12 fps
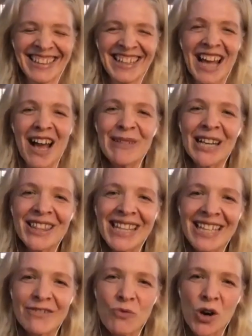I mean, I
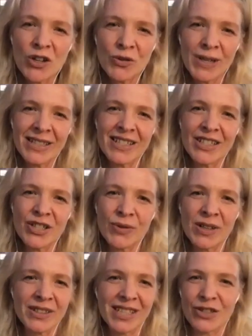think one question to
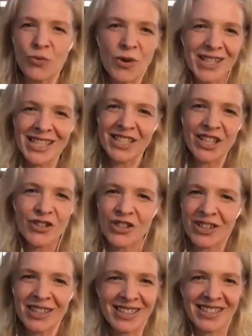ask is what is
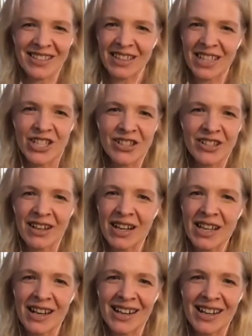social isolation?
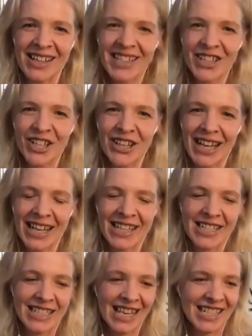I, I you know,
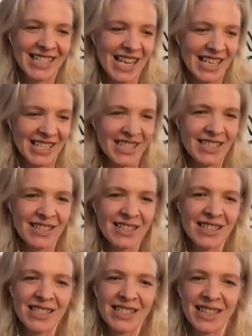and and and
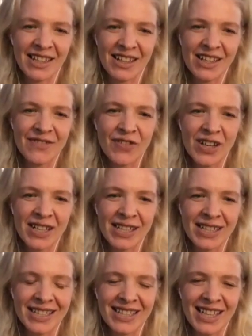distancing. I
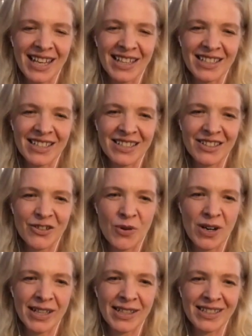find that
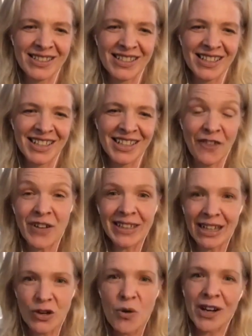quite. I find
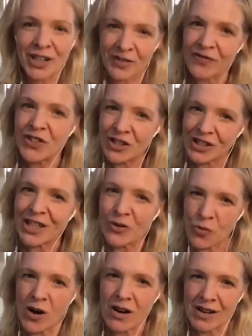that quite
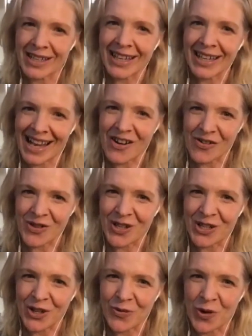confusing working out, you
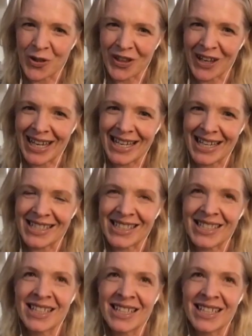know, what that is.